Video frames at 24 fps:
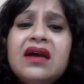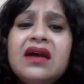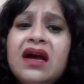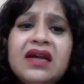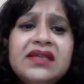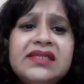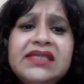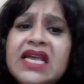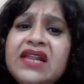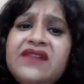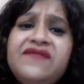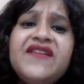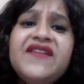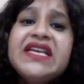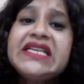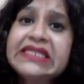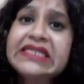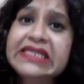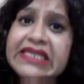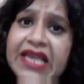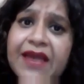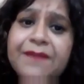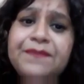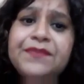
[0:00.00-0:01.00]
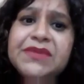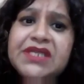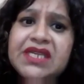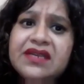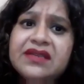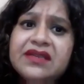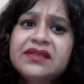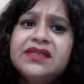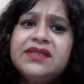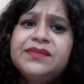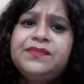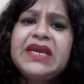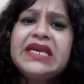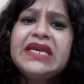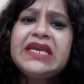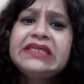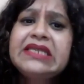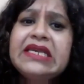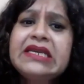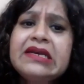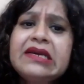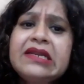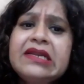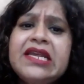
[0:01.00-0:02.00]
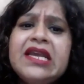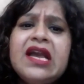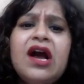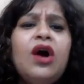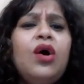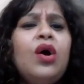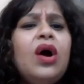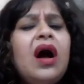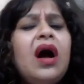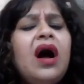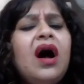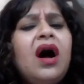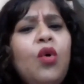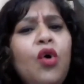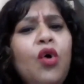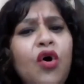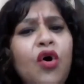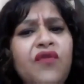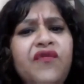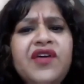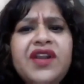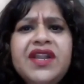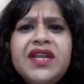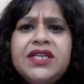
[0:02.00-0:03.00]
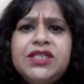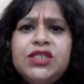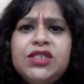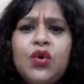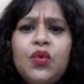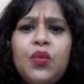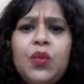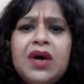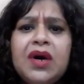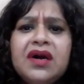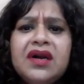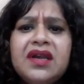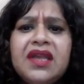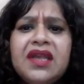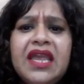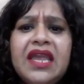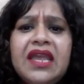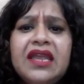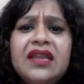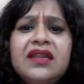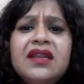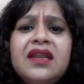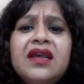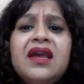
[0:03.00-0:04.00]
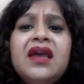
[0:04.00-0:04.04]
self acceptance, basically over and over again,